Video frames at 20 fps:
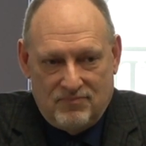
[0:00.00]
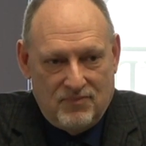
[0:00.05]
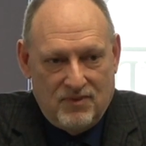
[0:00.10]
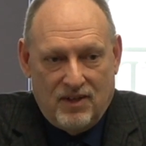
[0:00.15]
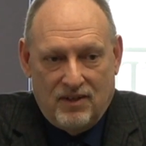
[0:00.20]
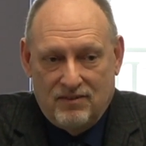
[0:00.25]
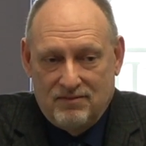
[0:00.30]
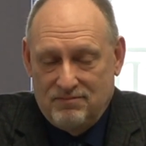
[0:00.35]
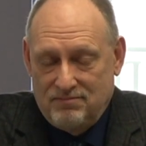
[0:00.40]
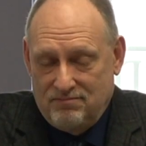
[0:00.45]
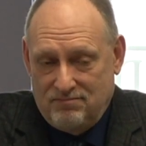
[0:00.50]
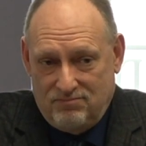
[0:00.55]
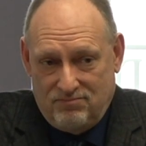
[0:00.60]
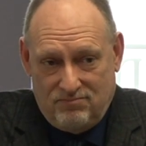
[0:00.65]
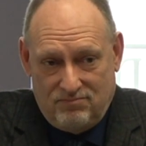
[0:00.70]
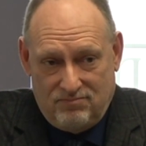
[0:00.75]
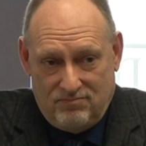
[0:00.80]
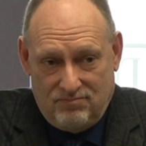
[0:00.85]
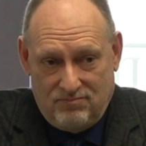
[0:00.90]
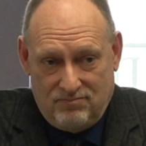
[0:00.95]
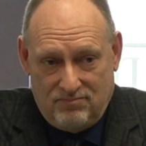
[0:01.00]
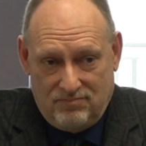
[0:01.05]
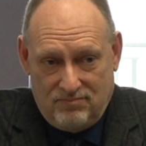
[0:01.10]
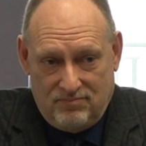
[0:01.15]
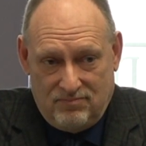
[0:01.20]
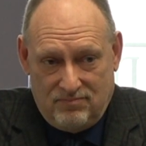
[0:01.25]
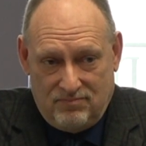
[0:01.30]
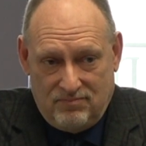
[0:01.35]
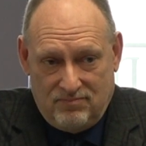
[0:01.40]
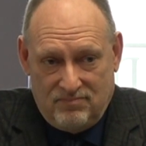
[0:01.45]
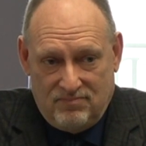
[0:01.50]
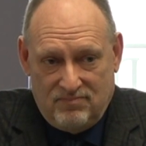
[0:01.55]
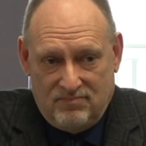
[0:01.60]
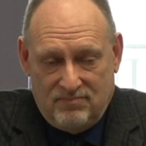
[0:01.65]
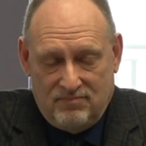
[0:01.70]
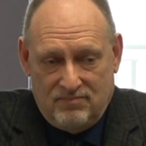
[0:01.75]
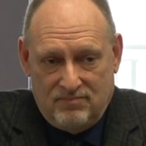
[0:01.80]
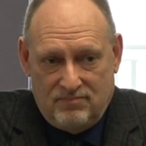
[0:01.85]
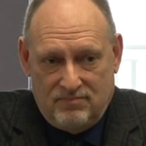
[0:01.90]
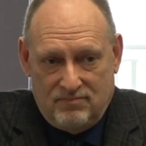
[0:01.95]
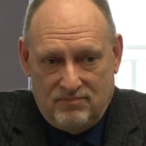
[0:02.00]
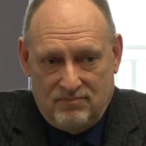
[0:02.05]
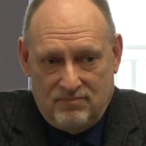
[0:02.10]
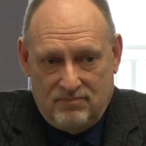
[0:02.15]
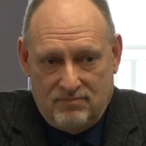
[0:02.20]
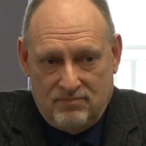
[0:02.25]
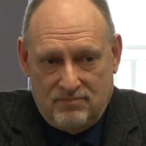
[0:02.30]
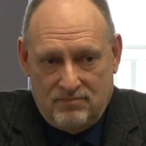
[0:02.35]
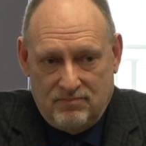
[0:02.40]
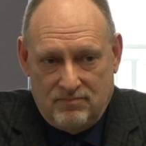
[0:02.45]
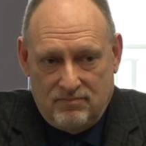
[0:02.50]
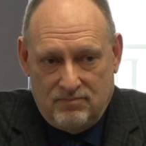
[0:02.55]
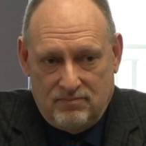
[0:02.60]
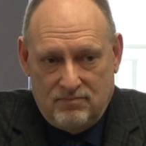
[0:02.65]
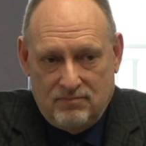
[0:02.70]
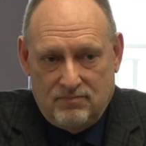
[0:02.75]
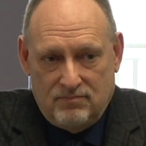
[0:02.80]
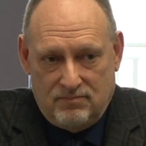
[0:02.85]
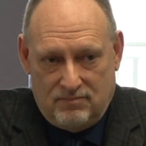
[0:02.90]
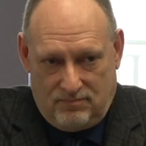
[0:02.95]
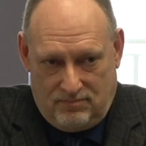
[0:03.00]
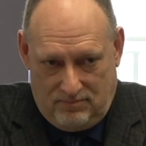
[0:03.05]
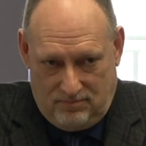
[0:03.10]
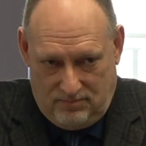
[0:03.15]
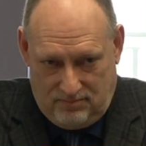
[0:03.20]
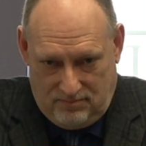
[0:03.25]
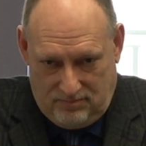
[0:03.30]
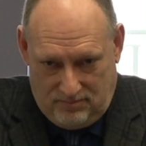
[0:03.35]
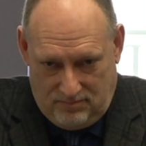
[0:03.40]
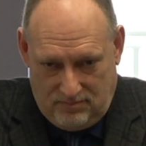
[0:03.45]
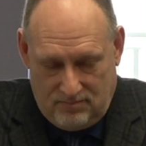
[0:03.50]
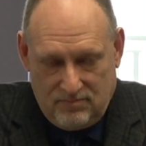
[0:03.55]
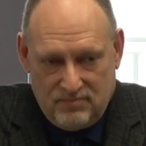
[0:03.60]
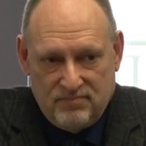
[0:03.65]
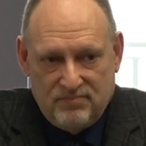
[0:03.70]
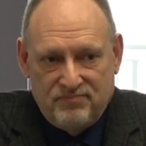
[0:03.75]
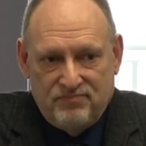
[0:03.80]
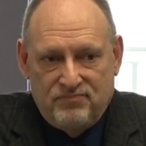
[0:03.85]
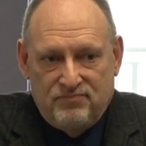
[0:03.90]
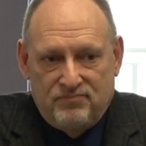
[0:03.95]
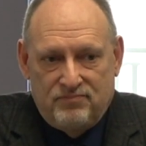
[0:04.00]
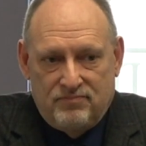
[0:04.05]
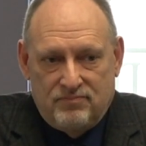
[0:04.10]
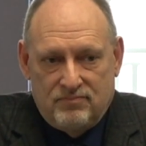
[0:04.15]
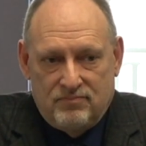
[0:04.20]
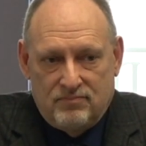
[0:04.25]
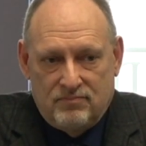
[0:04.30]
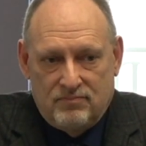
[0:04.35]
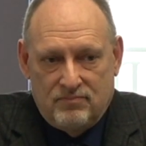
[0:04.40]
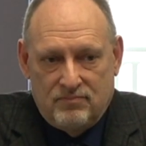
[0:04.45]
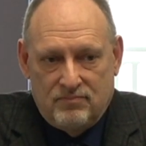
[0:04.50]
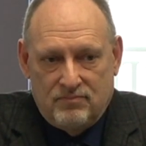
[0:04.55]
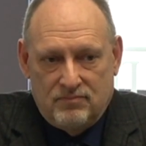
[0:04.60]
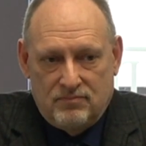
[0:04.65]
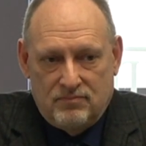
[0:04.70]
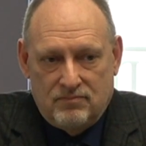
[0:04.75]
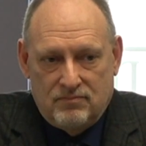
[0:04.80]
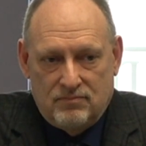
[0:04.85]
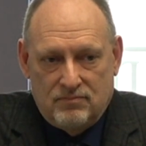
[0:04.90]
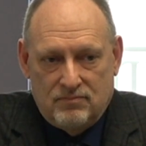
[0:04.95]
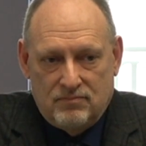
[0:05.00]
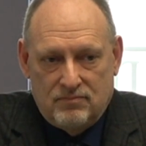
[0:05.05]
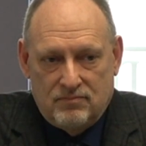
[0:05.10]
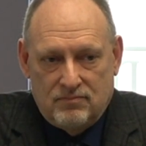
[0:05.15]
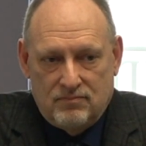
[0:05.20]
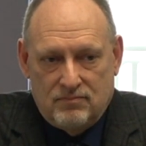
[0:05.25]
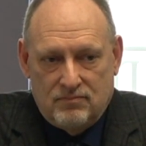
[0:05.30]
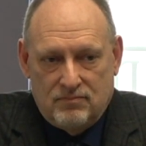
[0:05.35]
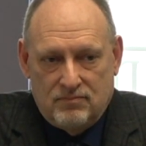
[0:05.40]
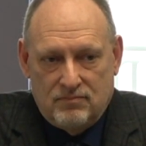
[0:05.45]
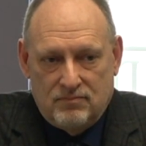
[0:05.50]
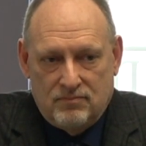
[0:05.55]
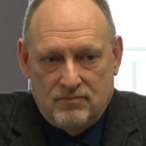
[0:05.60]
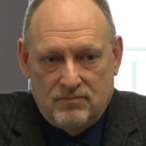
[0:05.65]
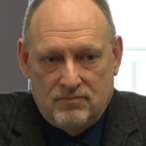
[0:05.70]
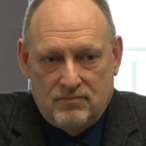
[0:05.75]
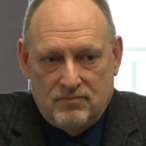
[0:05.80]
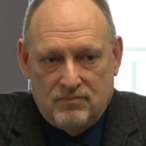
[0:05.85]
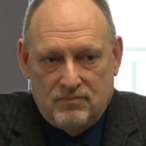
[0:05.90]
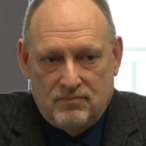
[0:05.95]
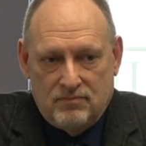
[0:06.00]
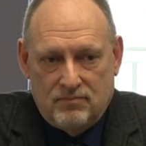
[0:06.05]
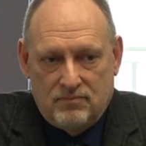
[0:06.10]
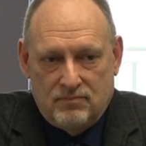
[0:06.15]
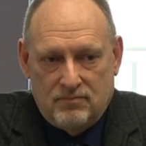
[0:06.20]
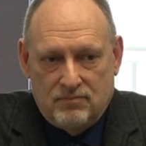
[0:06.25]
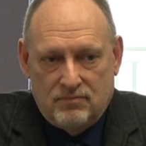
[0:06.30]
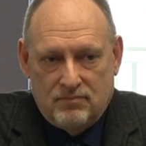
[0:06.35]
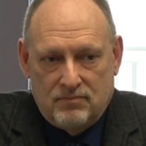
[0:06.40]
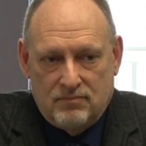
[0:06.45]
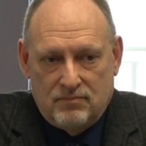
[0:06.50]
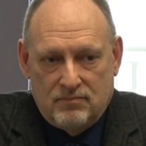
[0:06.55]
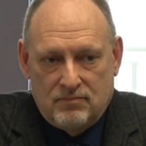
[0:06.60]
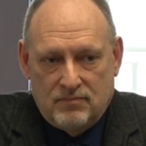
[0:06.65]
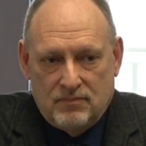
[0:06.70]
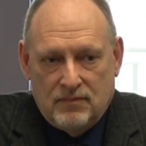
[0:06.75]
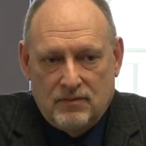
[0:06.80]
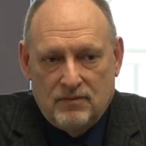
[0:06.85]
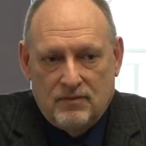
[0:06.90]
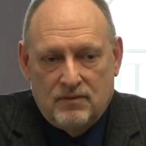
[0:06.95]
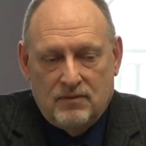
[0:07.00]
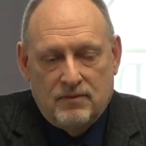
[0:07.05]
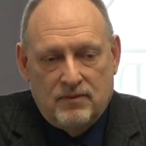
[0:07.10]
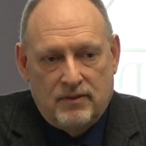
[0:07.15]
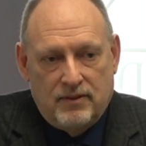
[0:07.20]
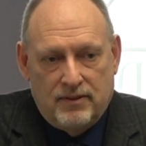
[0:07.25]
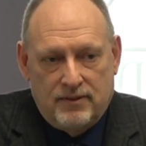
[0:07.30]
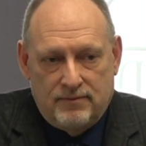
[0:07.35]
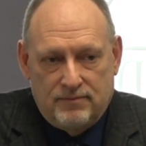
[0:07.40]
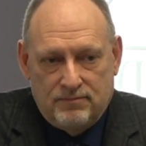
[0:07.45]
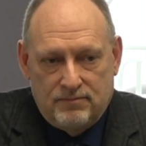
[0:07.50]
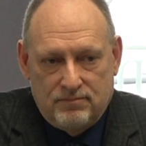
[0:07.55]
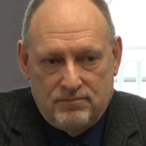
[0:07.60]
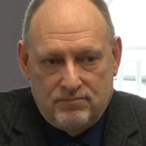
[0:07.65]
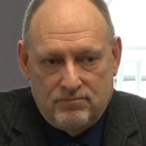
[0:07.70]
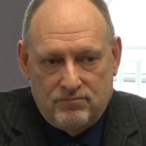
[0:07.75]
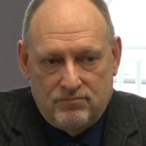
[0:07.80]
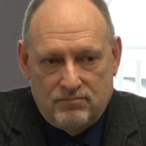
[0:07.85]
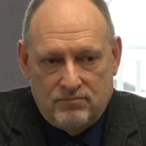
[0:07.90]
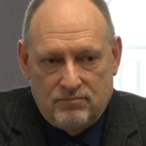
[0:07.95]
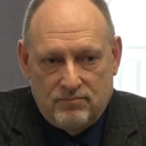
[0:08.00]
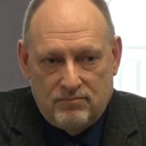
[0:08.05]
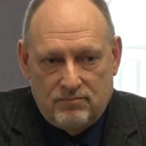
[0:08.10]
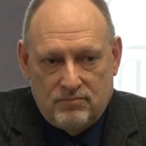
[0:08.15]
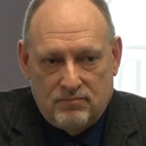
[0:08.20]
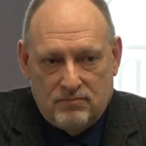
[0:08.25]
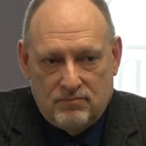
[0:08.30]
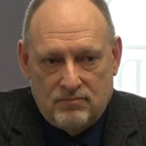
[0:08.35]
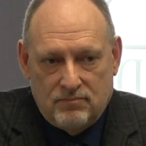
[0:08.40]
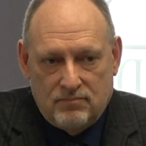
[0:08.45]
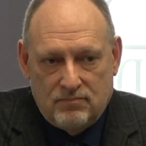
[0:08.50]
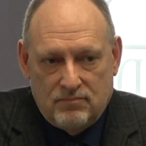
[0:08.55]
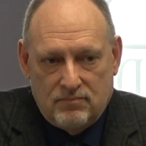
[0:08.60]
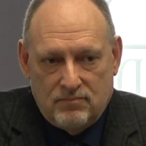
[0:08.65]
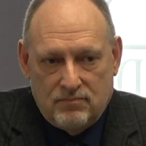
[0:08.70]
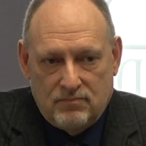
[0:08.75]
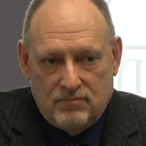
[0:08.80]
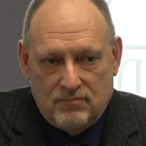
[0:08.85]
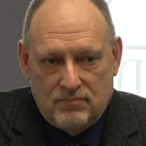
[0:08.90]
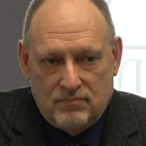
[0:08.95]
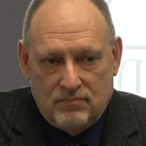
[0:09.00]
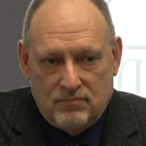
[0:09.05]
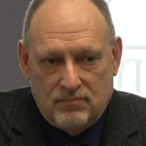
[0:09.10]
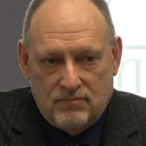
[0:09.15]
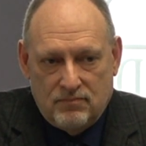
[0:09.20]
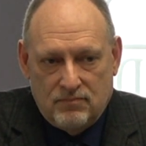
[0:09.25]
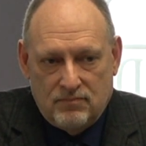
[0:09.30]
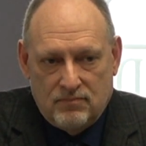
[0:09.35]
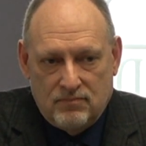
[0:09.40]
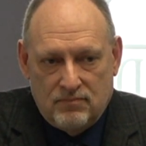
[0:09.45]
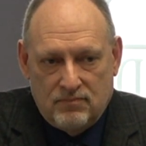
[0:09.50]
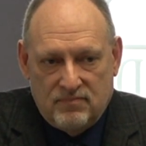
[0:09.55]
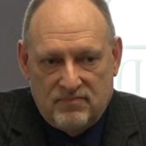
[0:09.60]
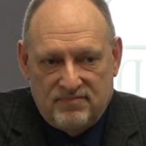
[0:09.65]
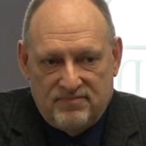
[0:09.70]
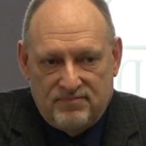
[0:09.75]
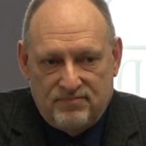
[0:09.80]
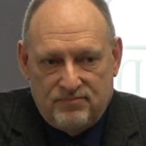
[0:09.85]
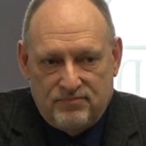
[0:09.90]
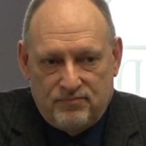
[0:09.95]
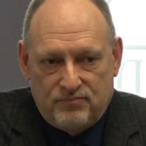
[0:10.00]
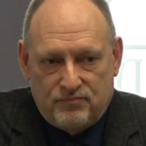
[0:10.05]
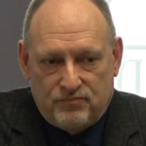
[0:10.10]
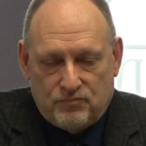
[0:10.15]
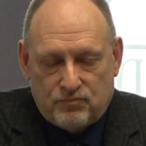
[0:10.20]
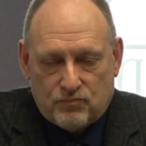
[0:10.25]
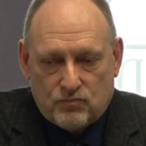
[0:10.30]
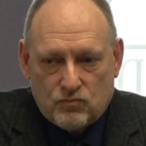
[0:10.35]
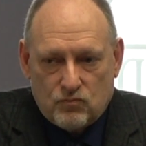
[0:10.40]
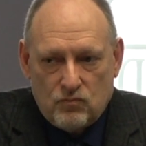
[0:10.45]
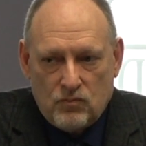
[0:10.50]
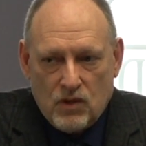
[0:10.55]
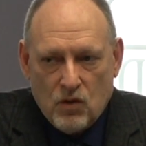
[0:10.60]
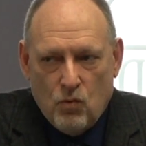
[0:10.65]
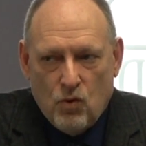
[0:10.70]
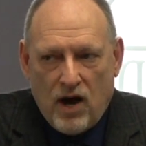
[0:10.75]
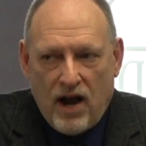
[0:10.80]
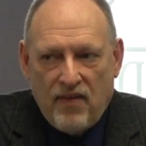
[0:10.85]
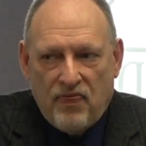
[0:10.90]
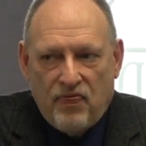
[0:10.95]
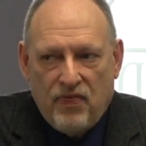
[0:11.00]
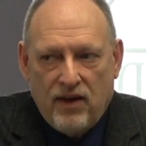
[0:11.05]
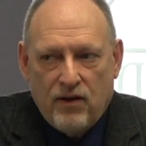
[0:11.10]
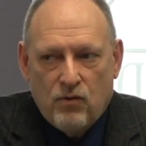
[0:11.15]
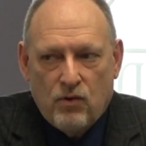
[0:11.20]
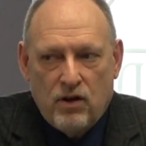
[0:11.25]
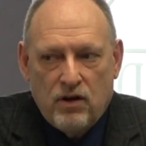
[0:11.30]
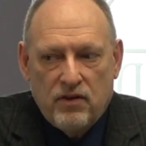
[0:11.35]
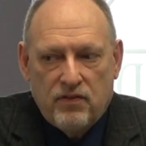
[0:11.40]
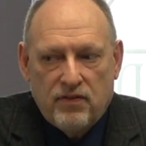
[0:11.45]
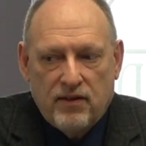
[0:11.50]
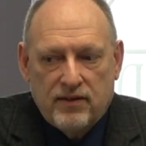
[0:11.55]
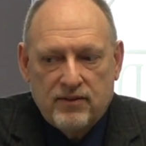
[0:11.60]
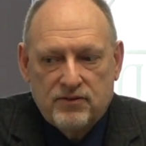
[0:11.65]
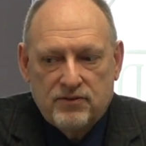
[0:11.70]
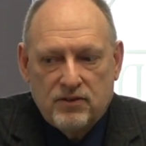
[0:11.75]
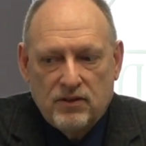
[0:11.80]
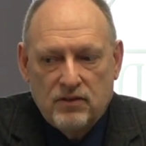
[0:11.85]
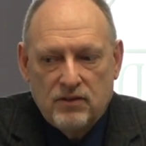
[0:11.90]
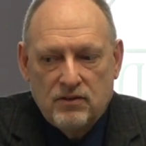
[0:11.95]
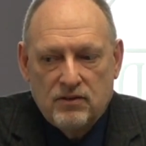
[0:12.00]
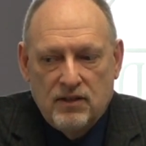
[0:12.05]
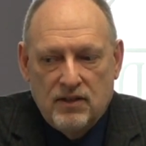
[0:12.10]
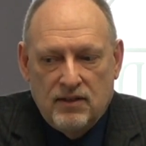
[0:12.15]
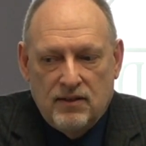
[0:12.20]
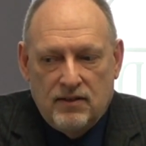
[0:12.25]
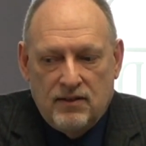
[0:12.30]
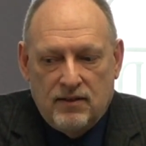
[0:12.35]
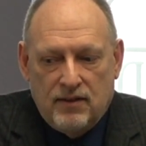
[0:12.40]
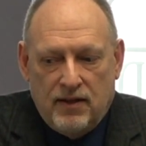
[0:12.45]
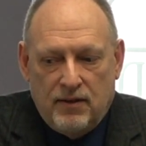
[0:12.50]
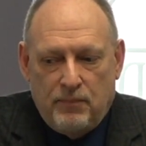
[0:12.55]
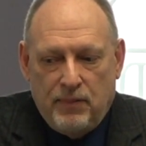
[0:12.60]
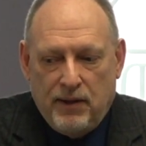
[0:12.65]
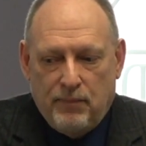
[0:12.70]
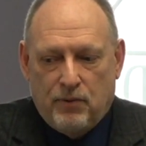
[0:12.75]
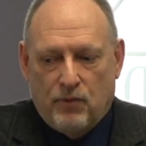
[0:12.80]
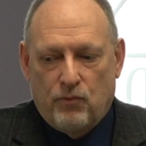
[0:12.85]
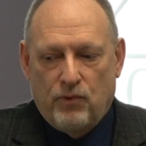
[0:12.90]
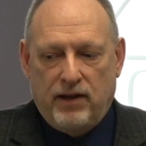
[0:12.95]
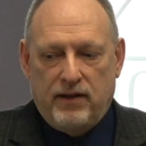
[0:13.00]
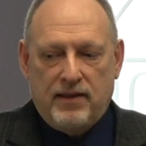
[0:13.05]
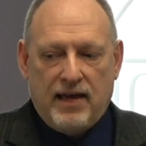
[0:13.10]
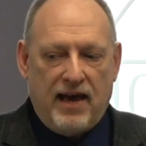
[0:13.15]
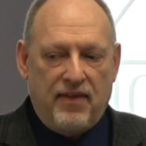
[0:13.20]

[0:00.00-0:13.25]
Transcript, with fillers: No. Only those that uh, God allows it, and it could be the you know the chastening of the Lord as a son. That's the only yeah. way that he can attack you to bring you back to where you should be. well, I think one of the things too, and people read.